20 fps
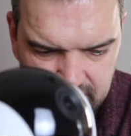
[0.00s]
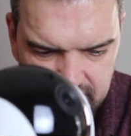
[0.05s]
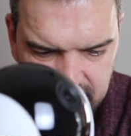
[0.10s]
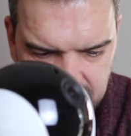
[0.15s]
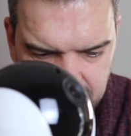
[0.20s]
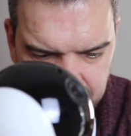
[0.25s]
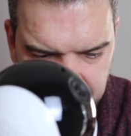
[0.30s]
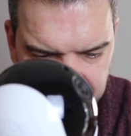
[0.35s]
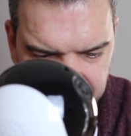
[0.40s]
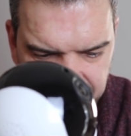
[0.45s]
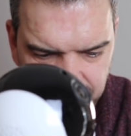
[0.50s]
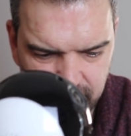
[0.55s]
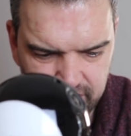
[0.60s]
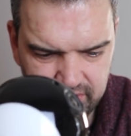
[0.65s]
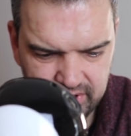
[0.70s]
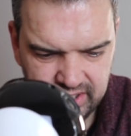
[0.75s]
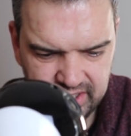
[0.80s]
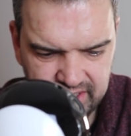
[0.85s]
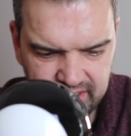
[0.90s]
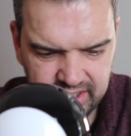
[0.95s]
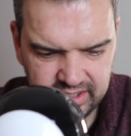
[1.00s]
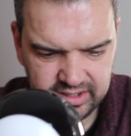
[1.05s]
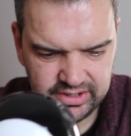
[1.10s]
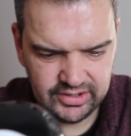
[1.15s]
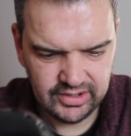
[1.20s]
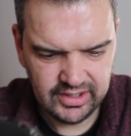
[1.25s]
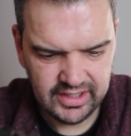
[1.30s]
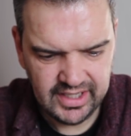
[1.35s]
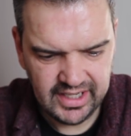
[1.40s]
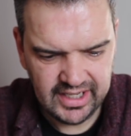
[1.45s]
Keep phone near
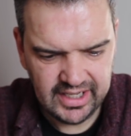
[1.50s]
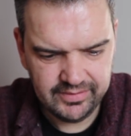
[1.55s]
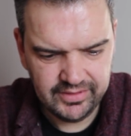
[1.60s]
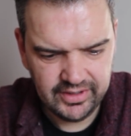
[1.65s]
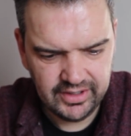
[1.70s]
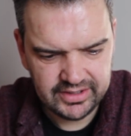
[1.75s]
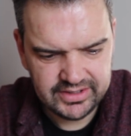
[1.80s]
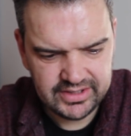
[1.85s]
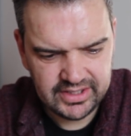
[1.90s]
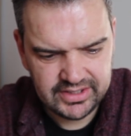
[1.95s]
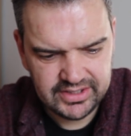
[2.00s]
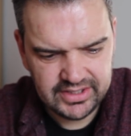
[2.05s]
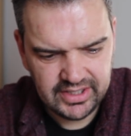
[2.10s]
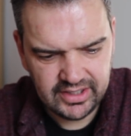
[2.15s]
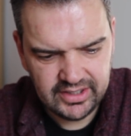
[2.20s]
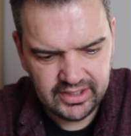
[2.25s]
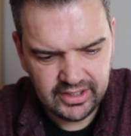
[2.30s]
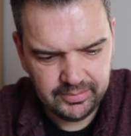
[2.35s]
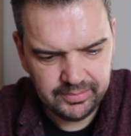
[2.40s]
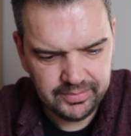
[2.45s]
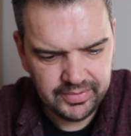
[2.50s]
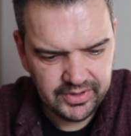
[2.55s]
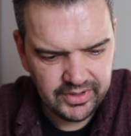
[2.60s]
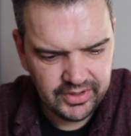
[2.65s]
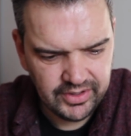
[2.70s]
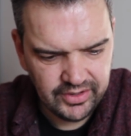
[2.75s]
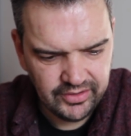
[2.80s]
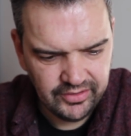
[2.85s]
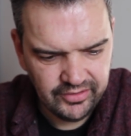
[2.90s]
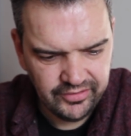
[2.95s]
to camera to turn up
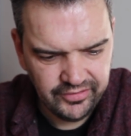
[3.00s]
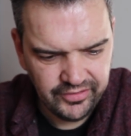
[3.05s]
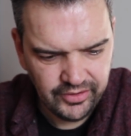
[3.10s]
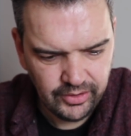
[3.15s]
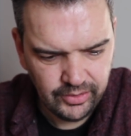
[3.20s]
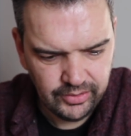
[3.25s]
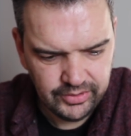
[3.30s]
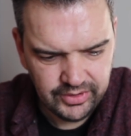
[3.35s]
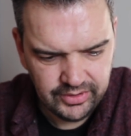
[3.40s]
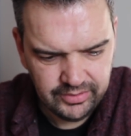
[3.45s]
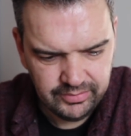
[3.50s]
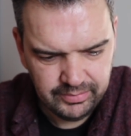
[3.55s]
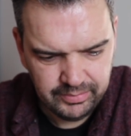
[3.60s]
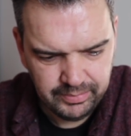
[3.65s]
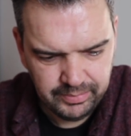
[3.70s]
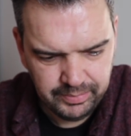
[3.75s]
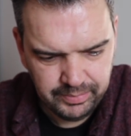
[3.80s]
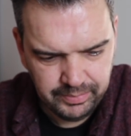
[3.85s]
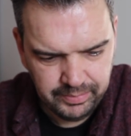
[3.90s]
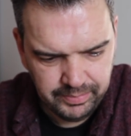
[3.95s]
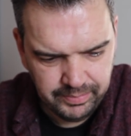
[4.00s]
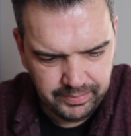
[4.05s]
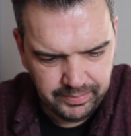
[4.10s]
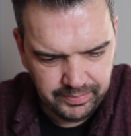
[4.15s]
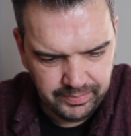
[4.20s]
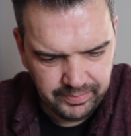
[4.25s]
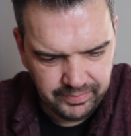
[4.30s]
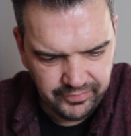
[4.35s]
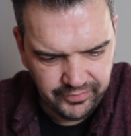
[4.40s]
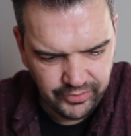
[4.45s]
the volume.
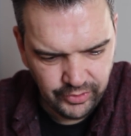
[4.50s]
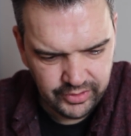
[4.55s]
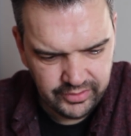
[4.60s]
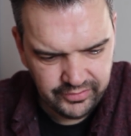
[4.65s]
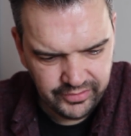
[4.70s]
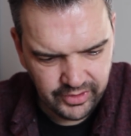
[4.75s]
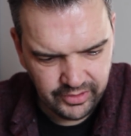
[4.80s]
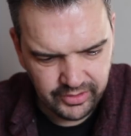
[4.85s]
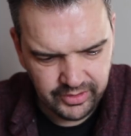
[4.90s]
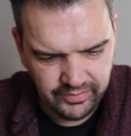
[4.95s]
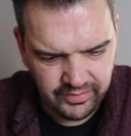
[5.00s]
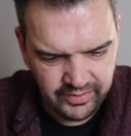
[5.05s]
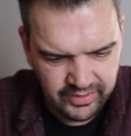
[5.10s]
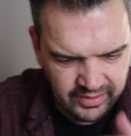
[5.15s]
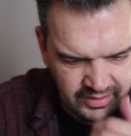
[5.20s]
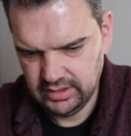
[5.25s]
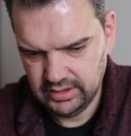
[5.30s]
Phone volume.